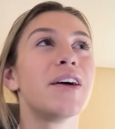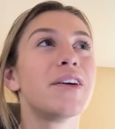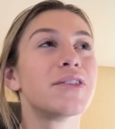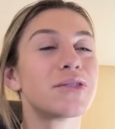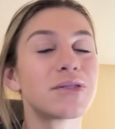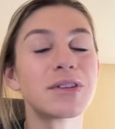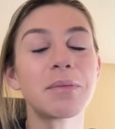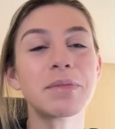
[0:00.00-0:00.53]

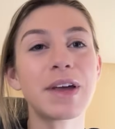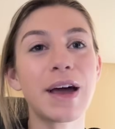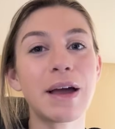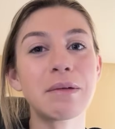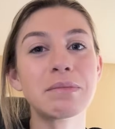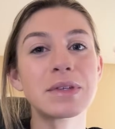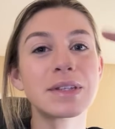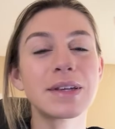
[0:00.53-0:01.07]

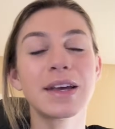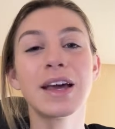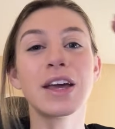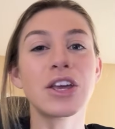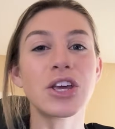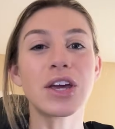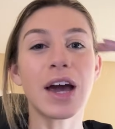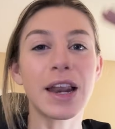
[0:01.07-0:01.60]
Sometimes
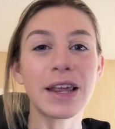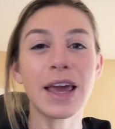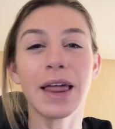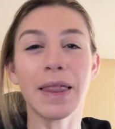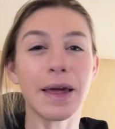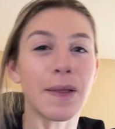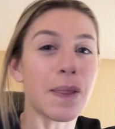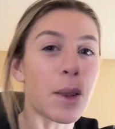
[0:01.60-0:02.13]
you kind of get
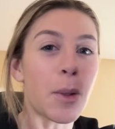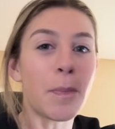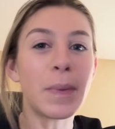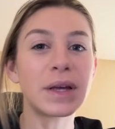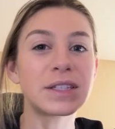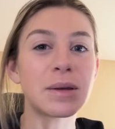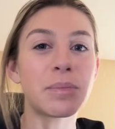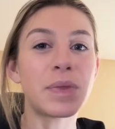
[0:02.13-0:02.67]
like a little
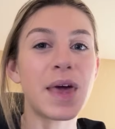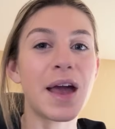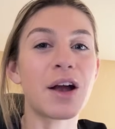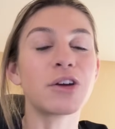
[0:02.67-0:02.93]
mix up there.